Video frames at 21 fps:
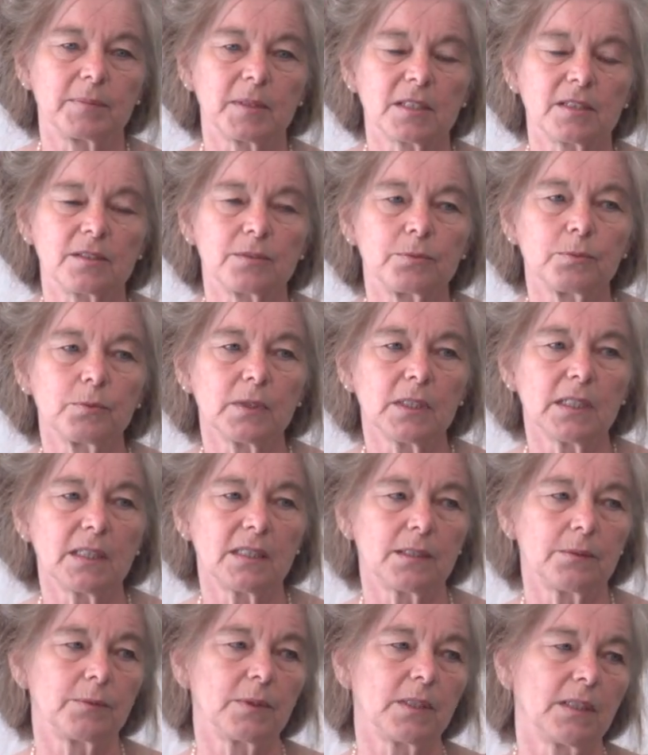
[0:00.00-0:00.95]
it's
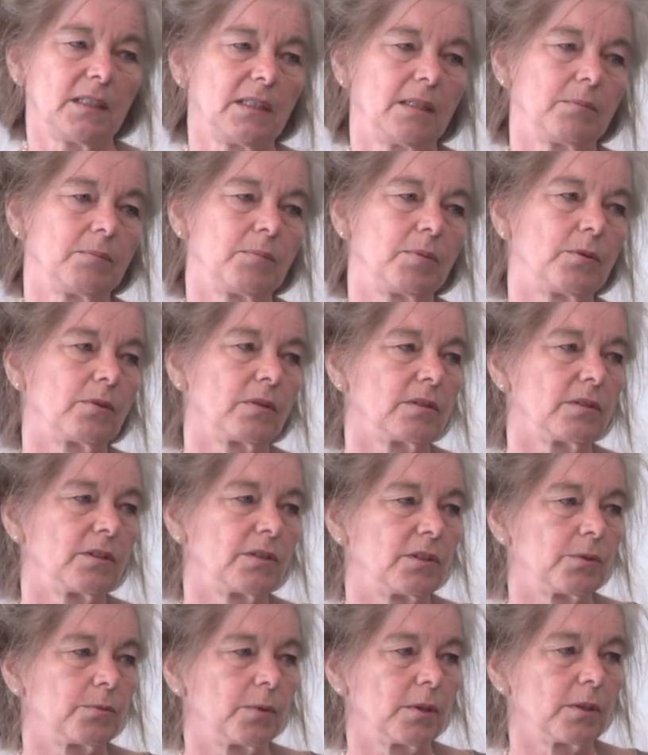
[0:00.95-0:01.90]
really, really important
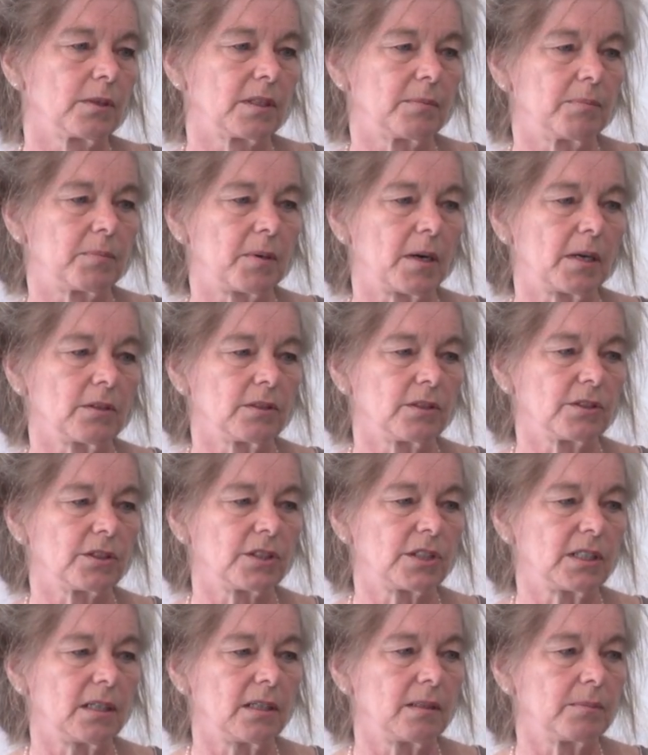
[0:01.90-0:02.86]
to work in
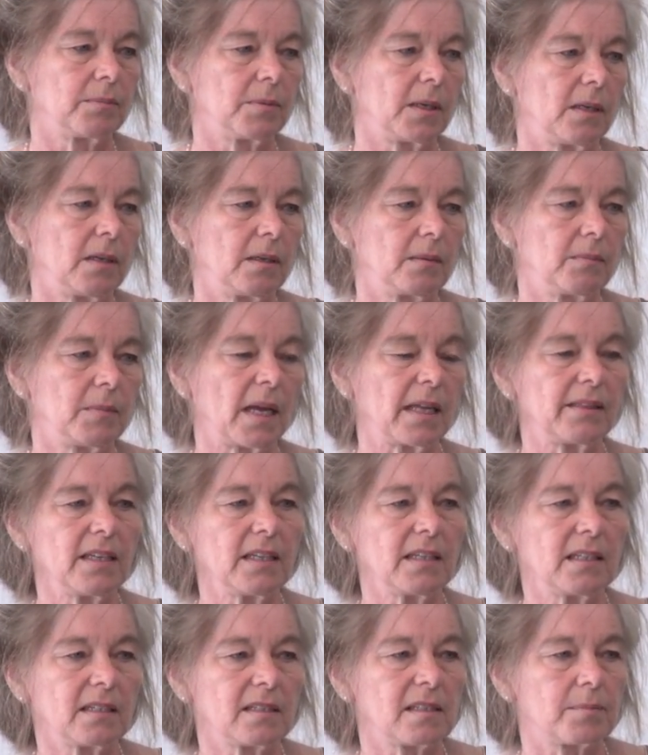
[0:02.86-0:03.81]
partnership. I
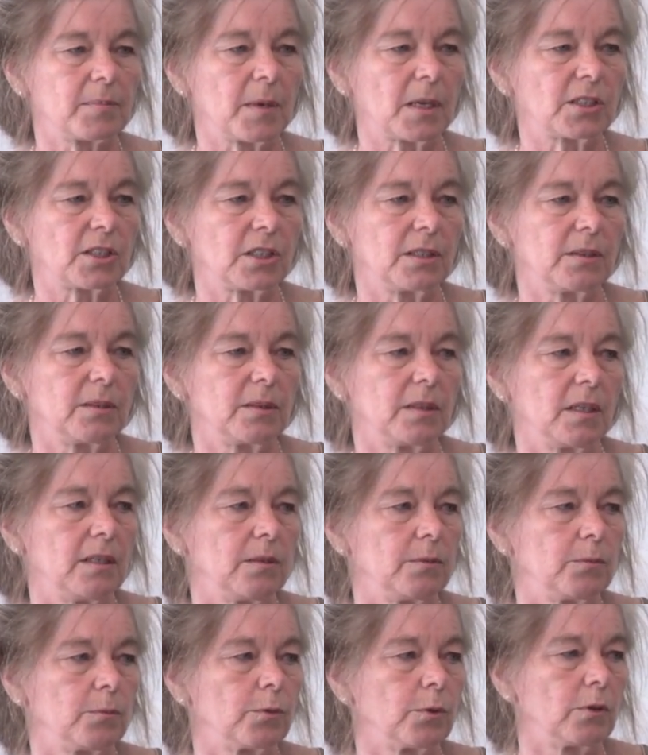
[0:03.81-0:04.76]
think especially
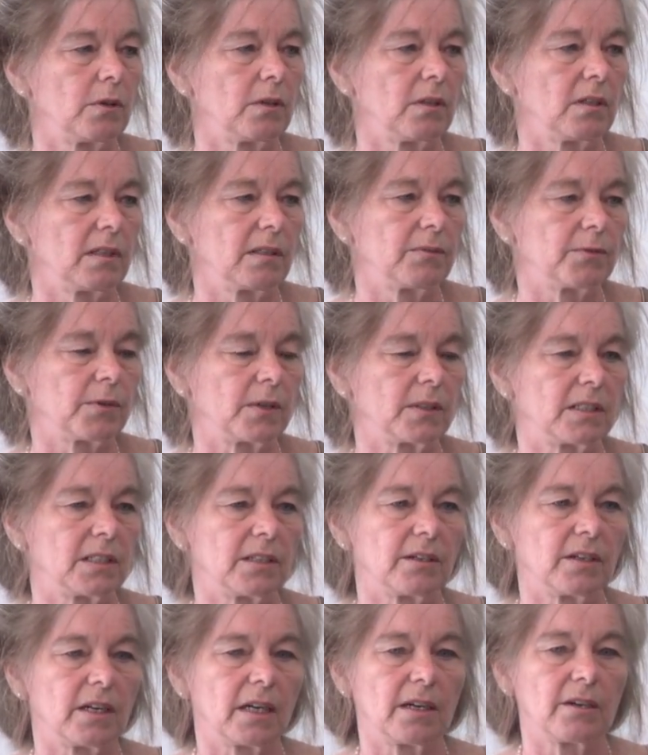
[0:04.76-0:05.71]
in rural and
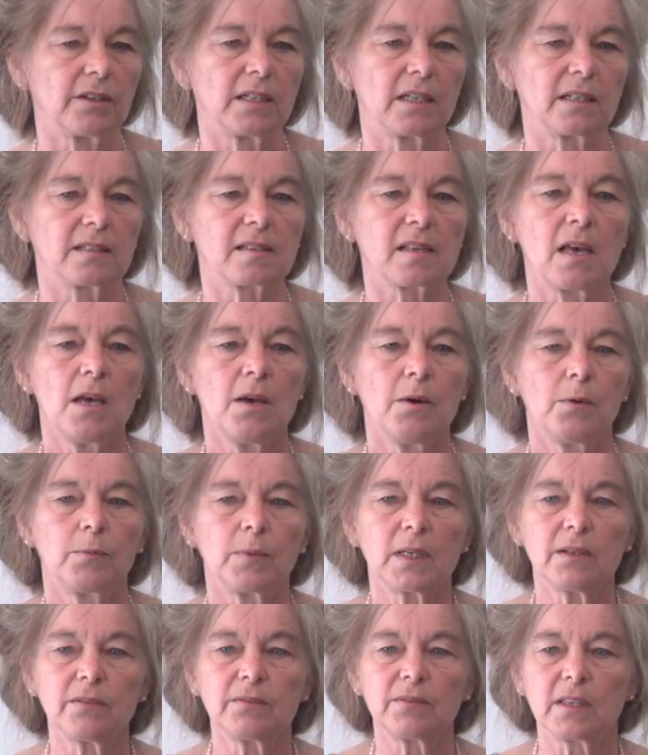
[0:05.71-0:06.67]
frontier areas,
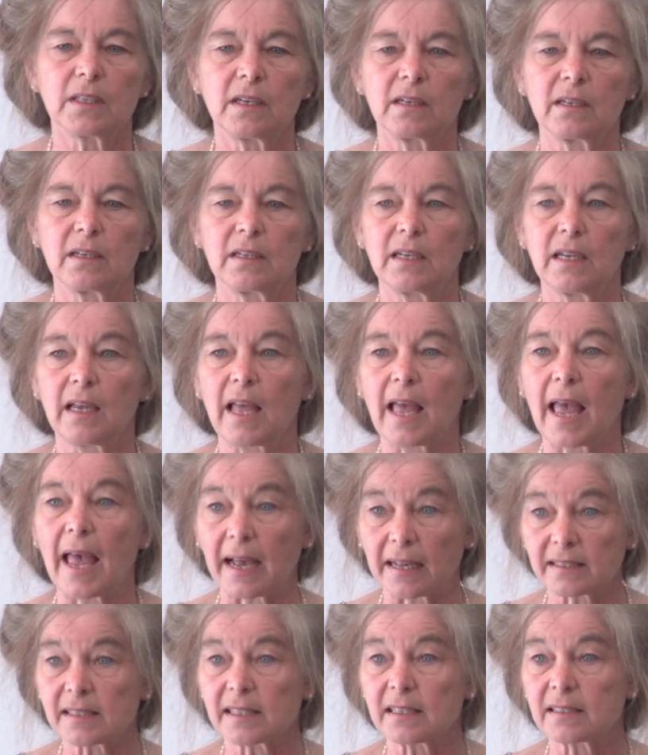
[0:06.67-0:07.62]
one of the
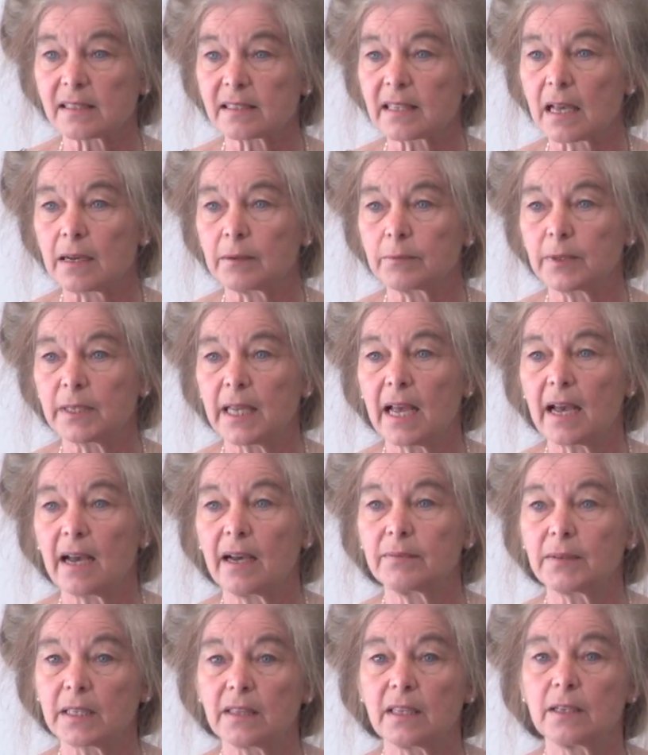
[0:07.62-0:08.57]
assets that we
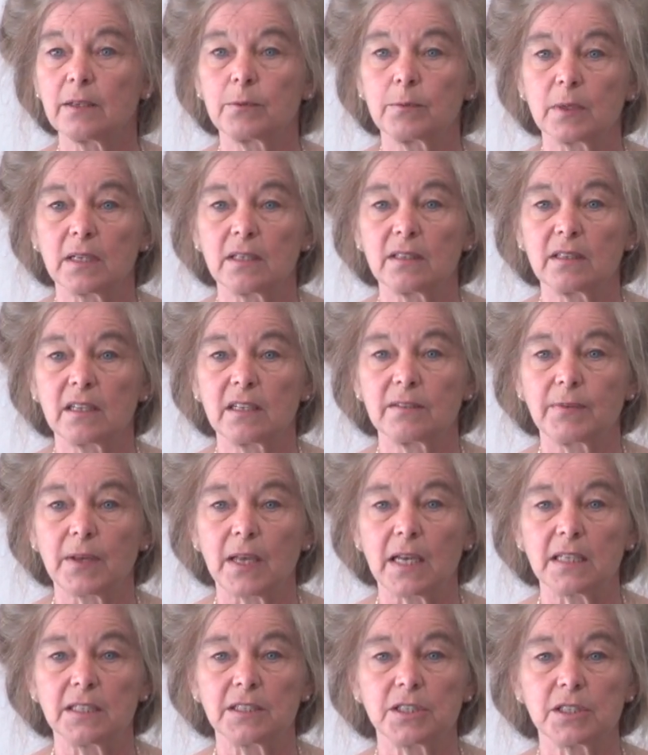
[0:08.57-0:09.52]
have, I think one of the
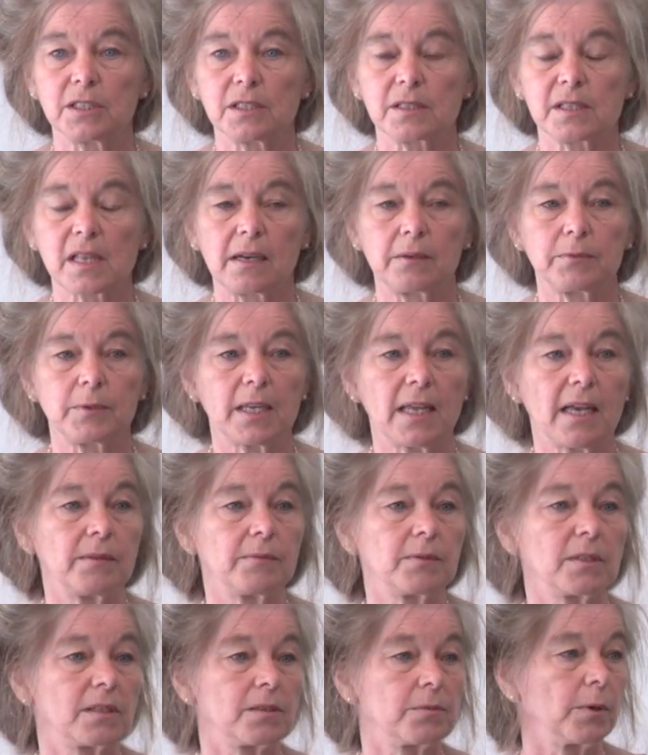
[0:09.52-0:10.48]
advantages that we have
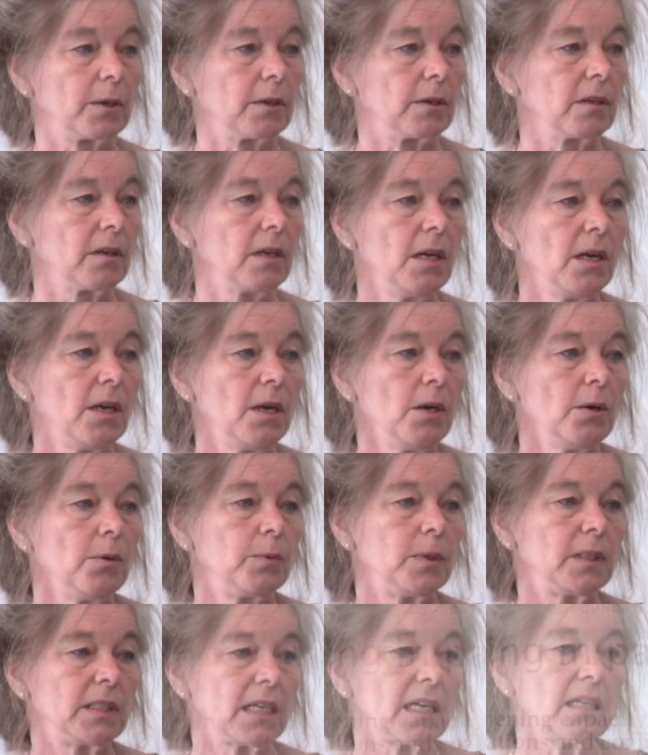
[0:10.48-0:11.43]
is
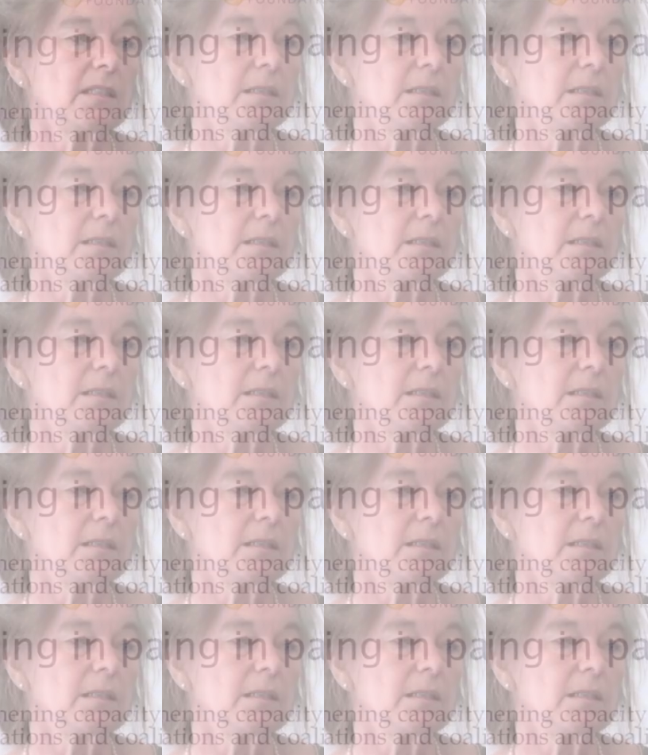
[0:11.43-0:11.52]
we tend